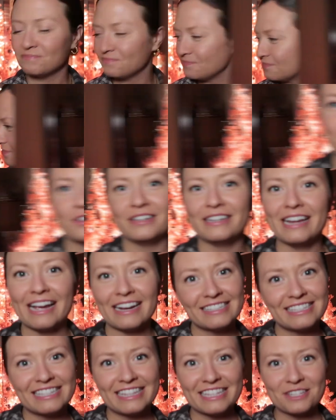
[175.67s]
Okay, so
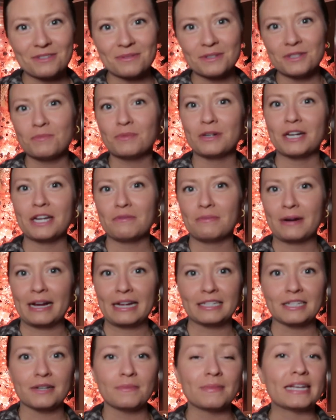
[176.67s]
next, this one's pretty
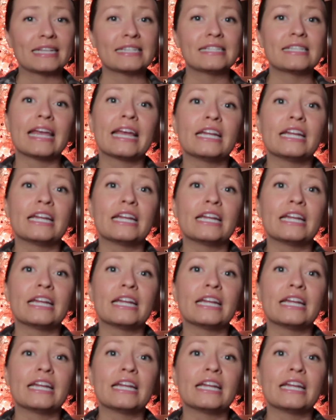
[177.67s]
random. It's